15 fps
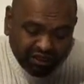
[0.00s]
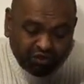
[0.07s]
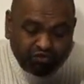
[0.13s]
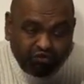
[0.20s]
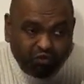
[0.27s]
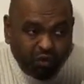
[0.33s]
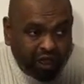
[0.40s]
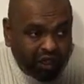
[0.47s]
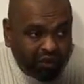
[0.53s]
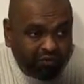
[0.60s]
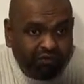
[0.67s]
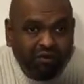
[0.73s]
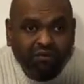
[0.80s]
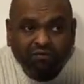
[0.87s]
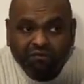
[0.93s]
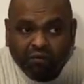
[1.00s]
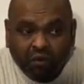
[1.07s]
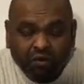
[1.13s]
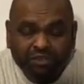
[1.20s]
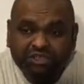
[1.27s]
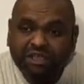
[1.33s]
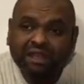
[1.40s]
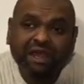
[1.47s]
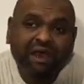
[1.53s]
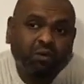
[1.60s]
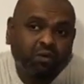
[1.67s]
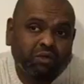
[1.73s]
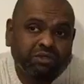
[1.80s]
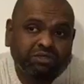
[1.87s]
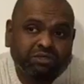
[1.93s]
12, 14
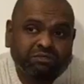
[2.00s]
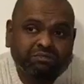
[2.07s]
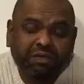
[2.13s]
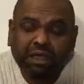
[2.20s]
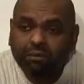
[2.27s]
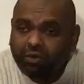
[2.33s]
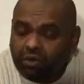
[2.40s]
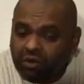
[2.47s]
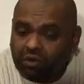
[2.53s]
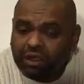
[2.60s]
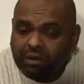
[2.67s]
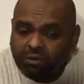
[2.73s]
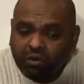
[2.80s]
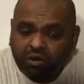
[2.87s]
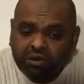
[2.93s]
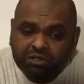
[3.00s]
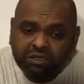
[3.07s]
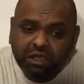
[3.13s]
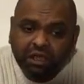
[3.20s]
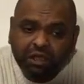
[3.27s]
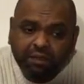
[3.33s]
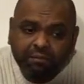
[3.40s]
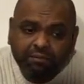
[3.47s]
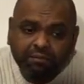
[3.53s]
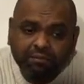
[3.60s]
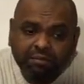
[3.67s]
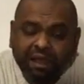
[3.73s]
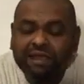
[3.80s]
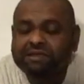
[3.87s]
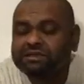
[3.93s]
hours. And we're not
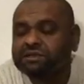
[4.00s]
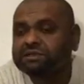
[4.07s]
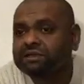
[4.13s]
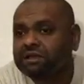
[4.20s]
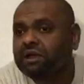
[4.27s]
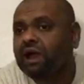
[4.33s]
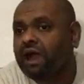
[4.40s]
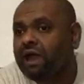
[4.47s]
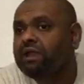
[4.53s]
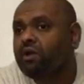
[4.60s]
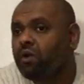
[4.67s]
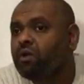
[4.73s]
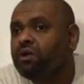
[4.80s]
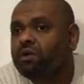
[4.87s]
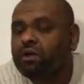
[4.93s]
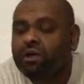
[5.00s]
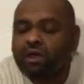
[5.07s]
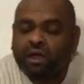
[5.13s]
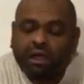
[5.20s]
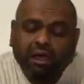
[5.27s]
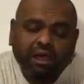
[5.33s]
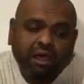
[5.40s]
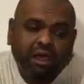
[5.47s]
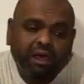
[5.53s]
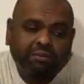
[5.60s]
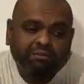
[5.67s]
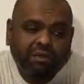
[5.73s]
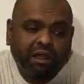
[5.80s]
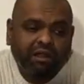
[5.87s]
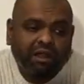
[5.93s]
places I know
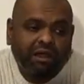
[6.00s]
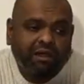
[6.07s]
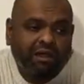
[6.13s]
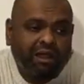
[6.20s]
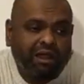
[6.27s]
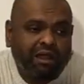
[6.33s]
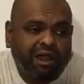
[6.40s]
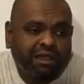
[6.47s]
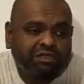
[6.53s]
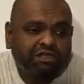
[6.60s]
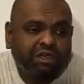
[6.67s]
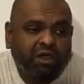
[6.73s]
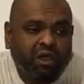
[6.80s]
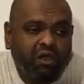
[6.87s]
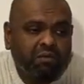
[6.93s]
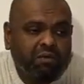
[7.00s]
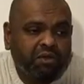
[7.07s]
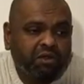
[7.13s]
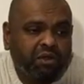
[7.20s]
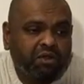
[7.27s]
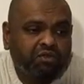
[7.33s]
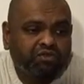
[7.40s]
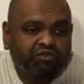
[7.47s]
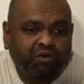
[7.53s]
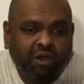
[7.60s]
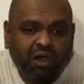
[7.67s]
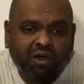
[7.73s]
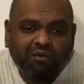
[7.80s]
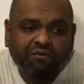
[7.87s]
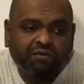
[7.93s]
are actually open, you know,
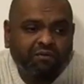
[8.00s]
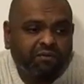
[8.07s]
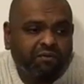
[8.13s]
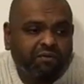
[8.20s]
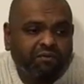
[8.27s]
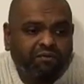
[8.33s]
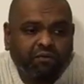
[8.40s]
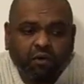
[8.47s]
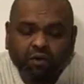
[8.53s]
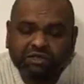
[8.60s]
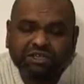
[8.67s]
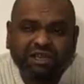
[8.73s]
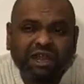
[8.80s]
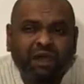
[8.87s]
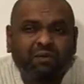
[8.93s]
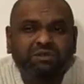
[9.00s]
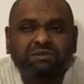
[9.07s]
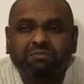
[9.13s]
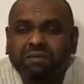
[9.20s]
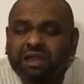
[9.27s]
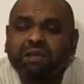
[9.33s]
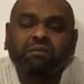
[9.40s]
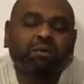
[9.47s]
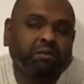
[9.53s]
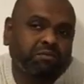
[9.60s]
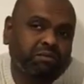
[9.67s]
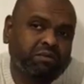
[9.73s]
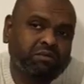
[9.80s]
12, 14 hours minimum.